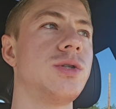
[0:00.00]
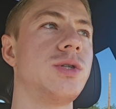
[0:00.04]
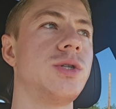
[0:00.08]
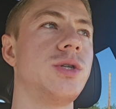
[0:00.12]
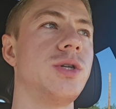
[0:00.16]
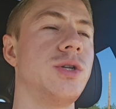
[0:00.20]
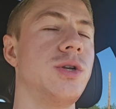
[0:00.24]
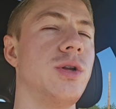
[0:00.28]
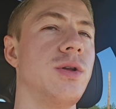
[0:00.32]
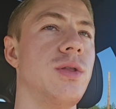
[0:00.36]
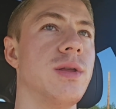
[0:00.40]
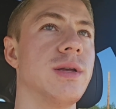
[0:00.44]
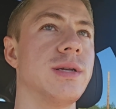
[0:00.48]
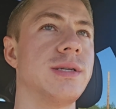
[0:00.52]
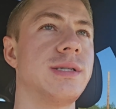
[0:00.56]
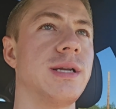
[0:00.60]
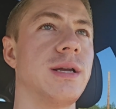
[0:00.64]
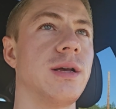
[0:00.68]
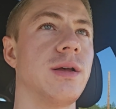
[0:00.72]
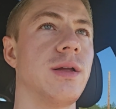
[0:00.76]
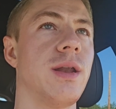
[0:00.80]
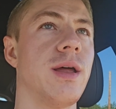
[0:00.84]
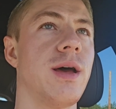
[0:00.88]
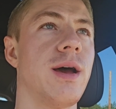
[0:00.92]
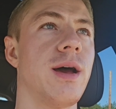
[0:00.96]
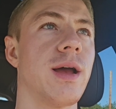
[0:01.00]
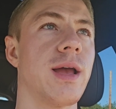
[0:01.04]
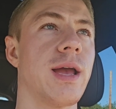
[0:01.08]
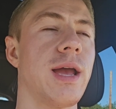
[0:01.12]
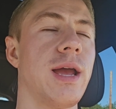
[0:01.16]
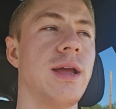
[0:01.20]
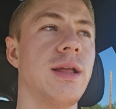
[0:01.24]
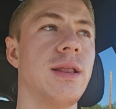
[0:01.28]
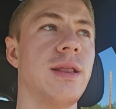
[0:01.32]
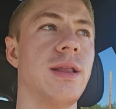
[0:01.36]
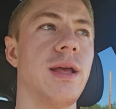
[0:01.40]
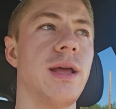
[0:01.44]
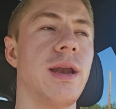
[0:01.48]
to do the single doc,
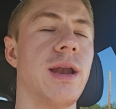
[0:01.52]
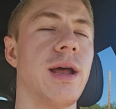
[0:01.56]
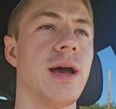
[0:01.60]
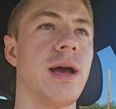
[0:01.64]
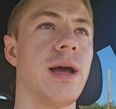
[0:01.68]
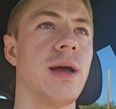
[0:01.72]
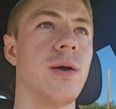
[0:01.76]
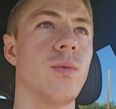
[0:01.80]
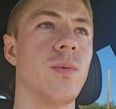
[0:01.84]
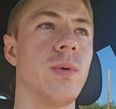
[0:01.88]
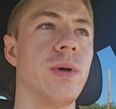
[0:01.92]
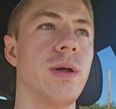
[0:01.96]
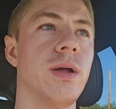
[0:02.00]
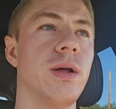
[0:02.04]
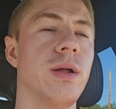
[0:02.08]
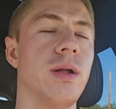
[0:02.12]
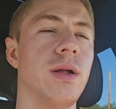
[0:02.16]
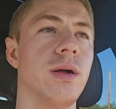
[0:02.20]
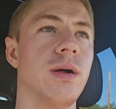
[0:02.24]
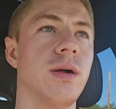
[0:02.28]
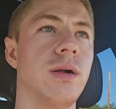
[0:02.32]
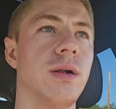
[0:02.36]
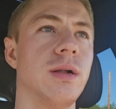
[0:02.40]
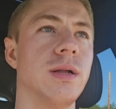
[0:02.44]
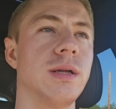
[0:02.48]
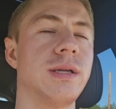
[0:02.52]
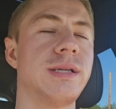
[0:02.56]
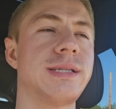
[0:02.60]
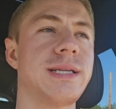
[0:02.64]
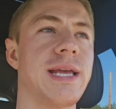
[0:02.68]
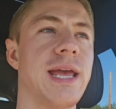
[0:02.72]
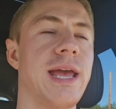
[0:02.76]
and then I will